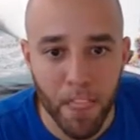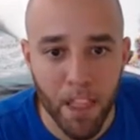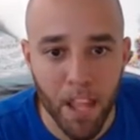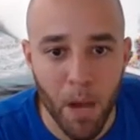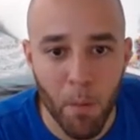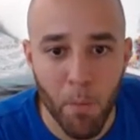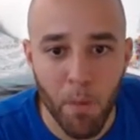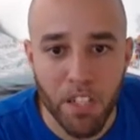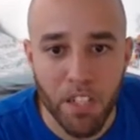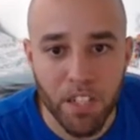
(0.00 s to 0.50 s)

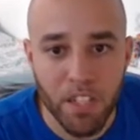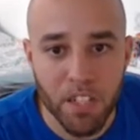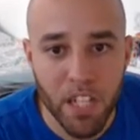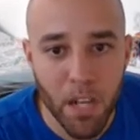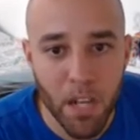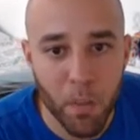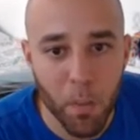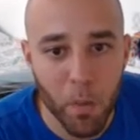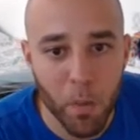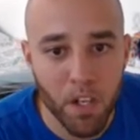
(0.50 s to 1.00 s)
I wish
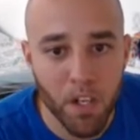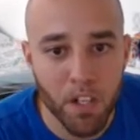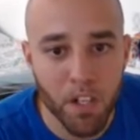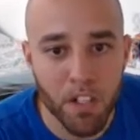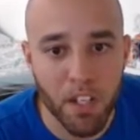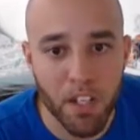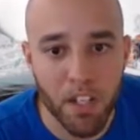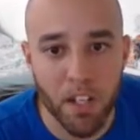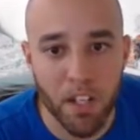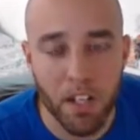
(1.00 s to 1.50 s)
they would
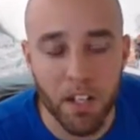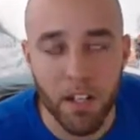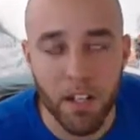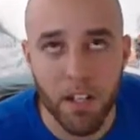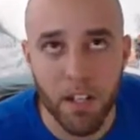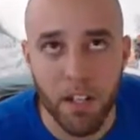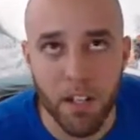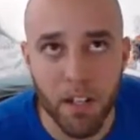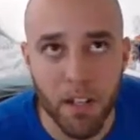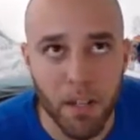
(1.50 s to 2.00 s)

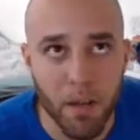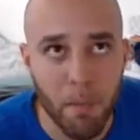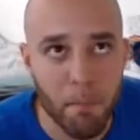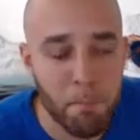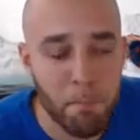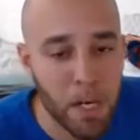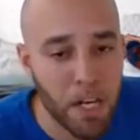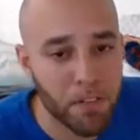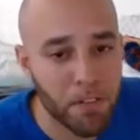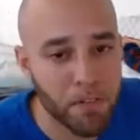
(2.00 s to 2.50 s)

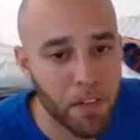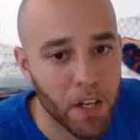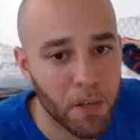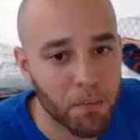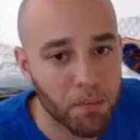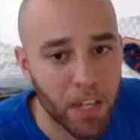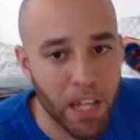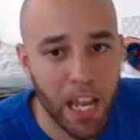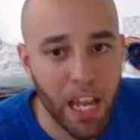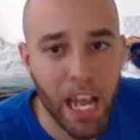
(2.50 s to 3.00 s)
buff
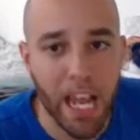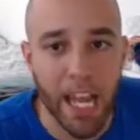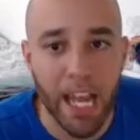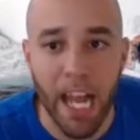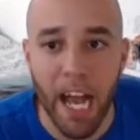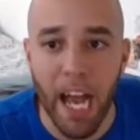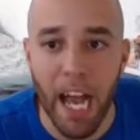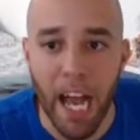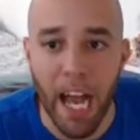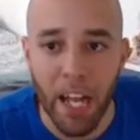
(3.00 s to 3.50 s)
up the
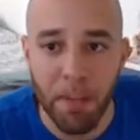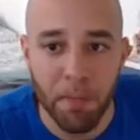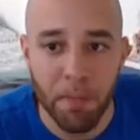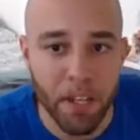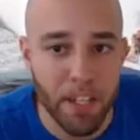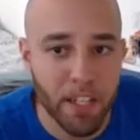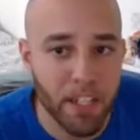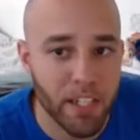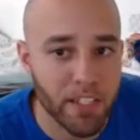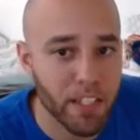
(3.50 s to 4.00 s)
AI,
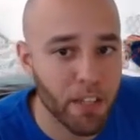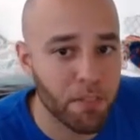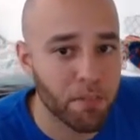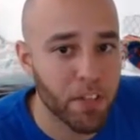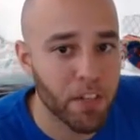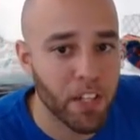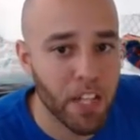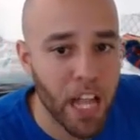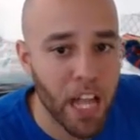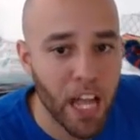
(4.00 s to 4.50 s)
because I
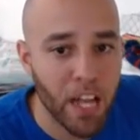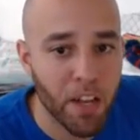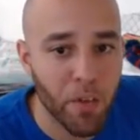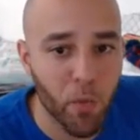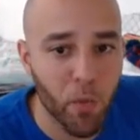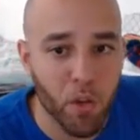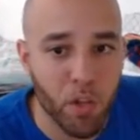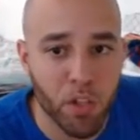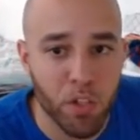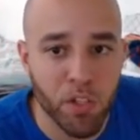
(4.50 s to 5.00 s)
feel like
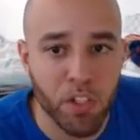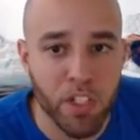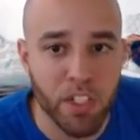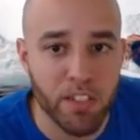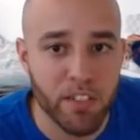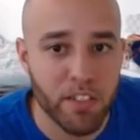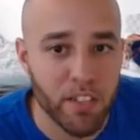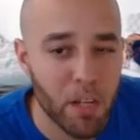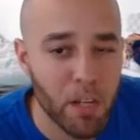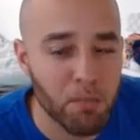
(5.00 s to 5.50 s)
Raccoon
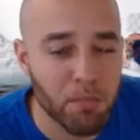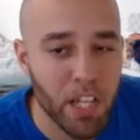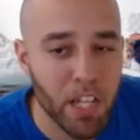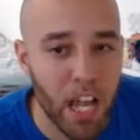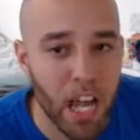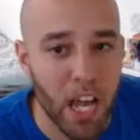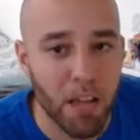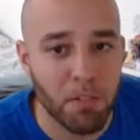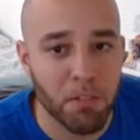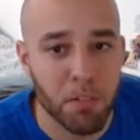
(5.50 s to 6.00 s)

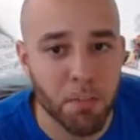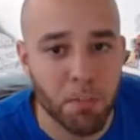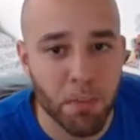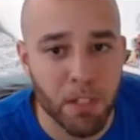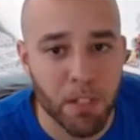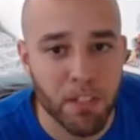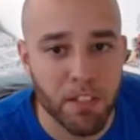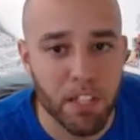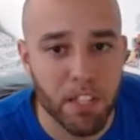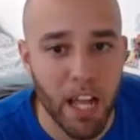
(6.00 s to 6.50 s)
sometimes
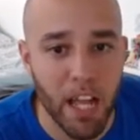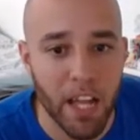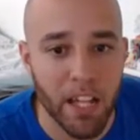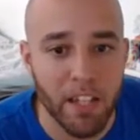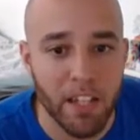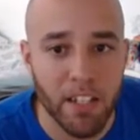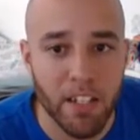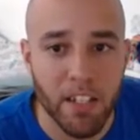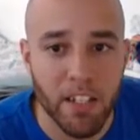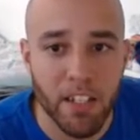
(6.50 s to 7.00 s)
puts that,
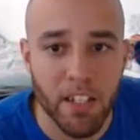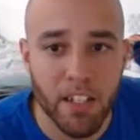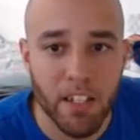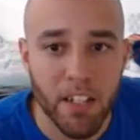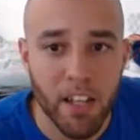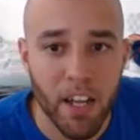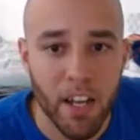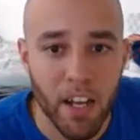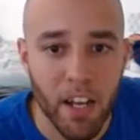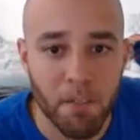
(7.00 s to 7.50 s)

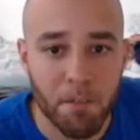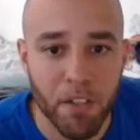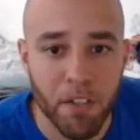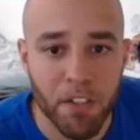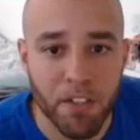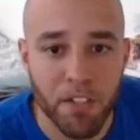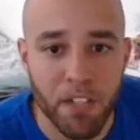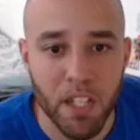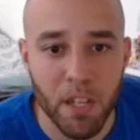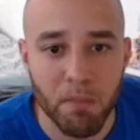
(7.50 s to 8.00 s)

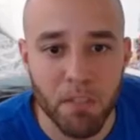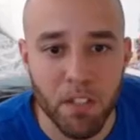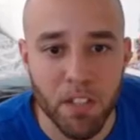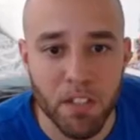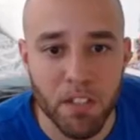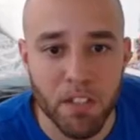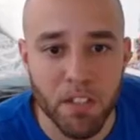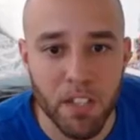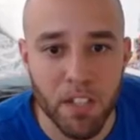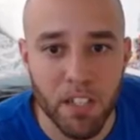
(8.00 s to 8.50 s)
fills up
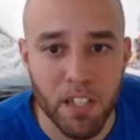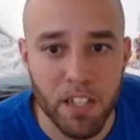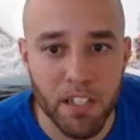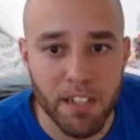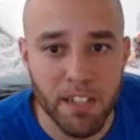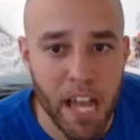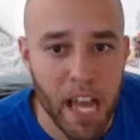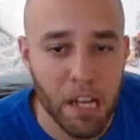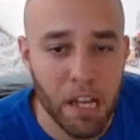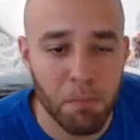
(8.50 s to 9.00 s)
the
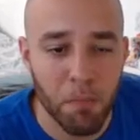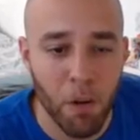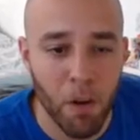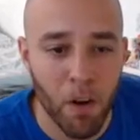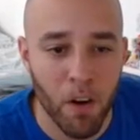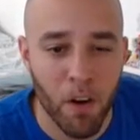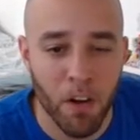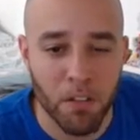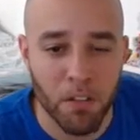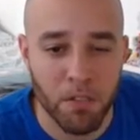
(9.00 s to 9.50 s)
attack
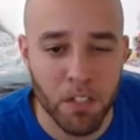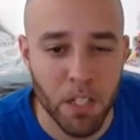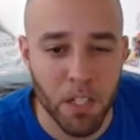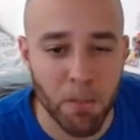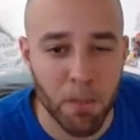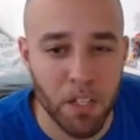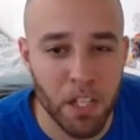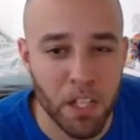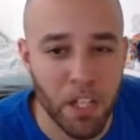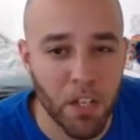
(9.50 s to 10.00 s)
bar of some
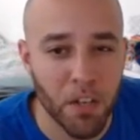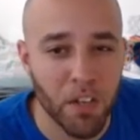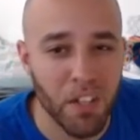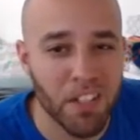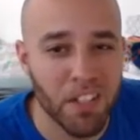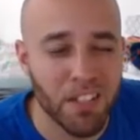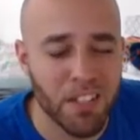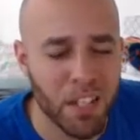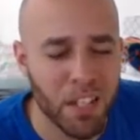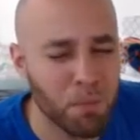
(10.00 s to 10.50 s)
of the
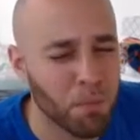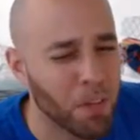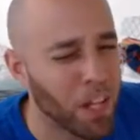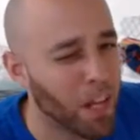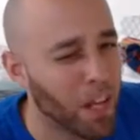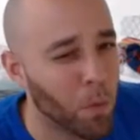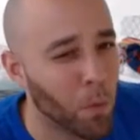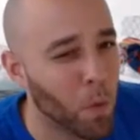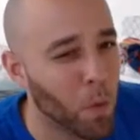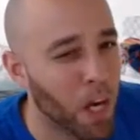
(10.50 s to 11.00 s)
units, and I'm
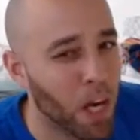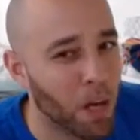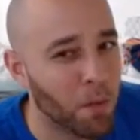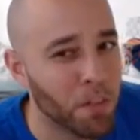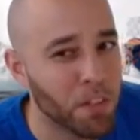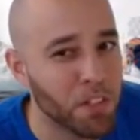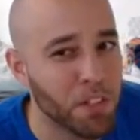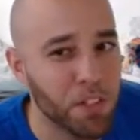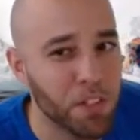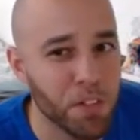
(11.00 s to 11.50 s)
like, why
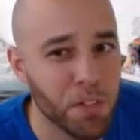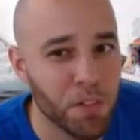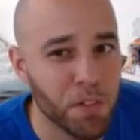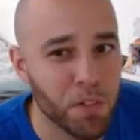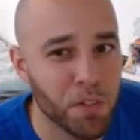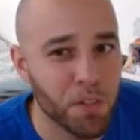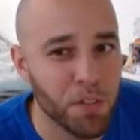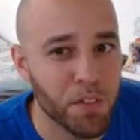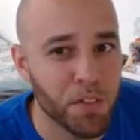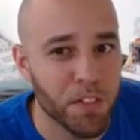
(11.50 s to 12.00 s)
would
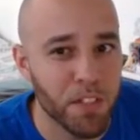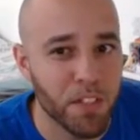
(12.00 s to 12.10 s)
you